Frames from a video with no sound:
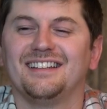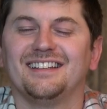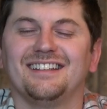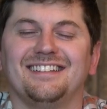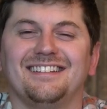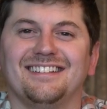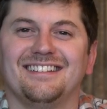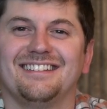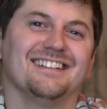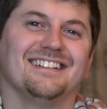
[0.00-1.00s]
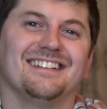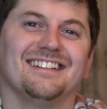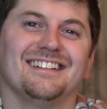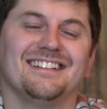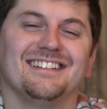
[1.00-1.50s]

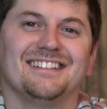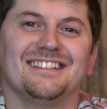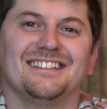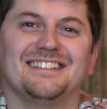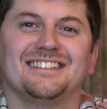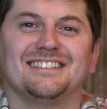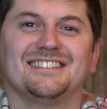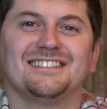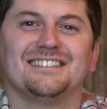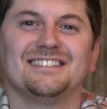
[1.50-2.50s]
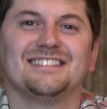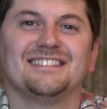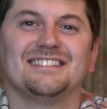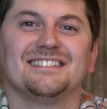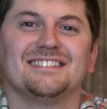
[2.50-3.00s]

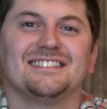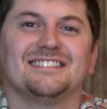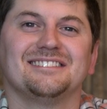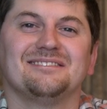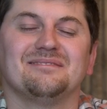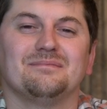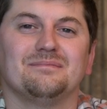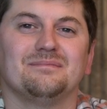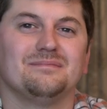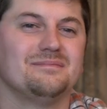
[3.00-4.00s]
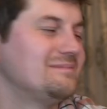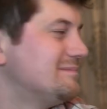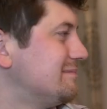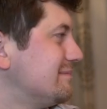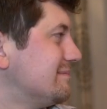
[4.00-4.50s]

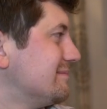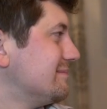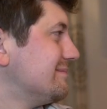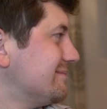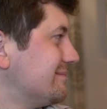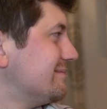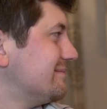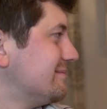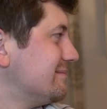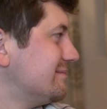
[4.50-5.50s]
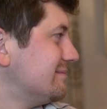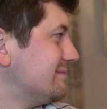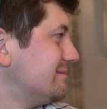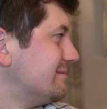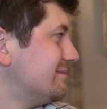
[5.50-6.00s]

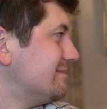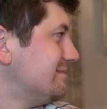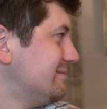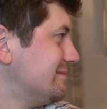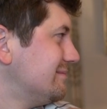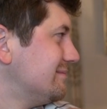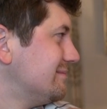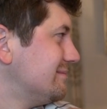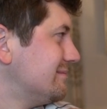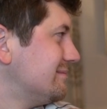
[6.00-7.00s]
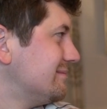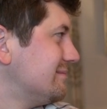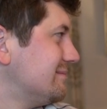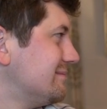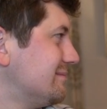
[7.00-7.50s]

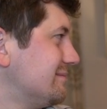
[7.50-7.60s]
[no speech]